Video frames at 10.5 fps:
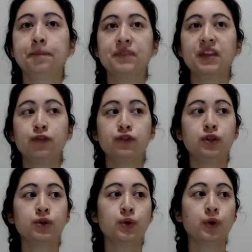If
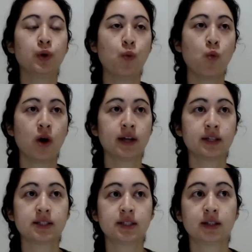you
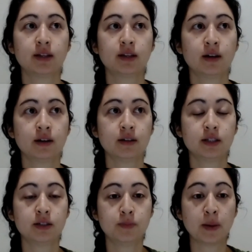want
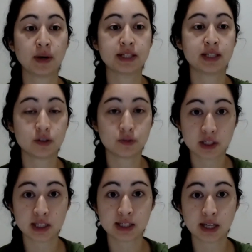to memorize these
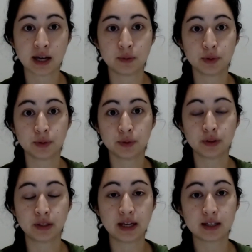verses, I will
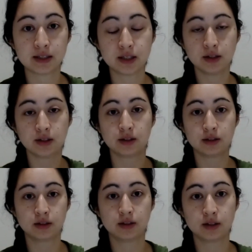link to
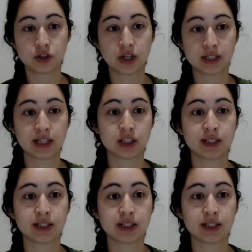the translations